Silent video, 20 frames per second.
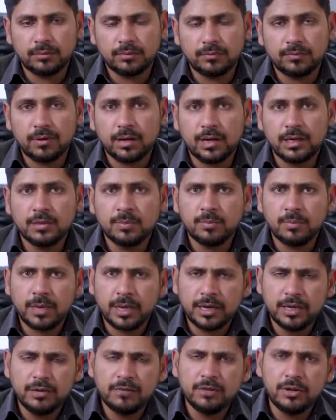watch
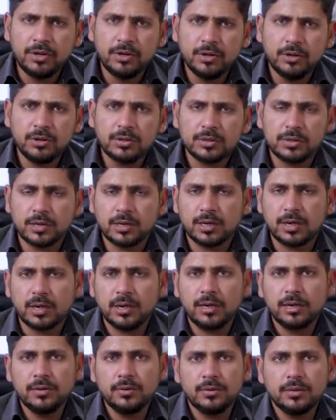many videos
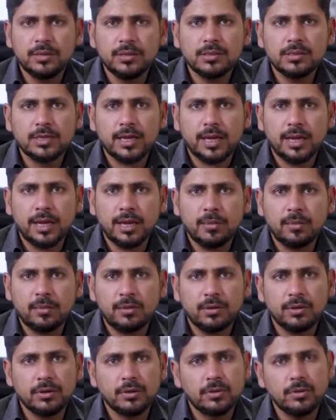regarding to this app
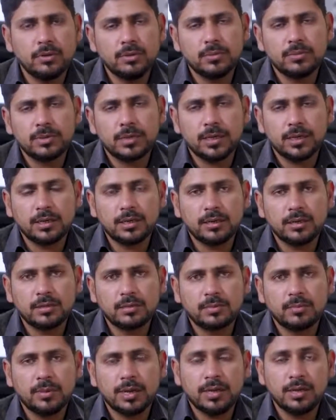on YouTube
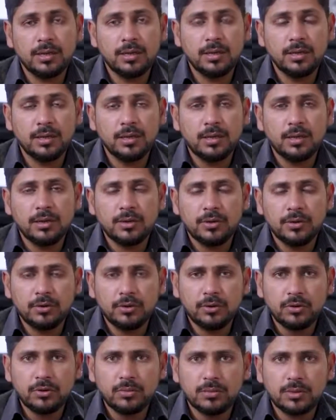channels. Many
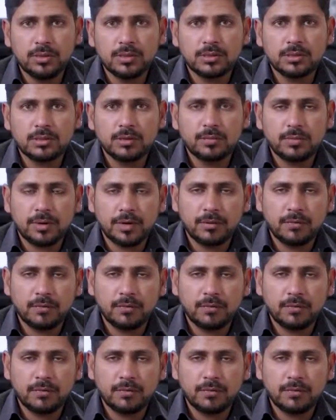YouTubers